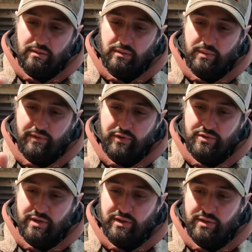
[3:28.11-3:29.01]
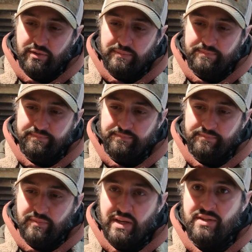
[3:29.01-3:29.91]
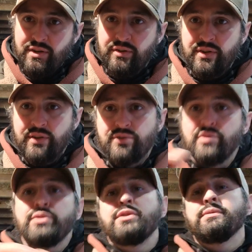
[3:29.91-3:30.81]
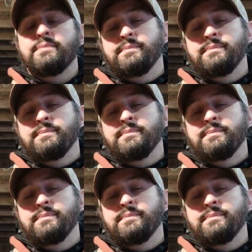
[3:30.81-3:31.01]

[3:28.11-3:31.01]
or whatever you're trying to do. Easier to control too.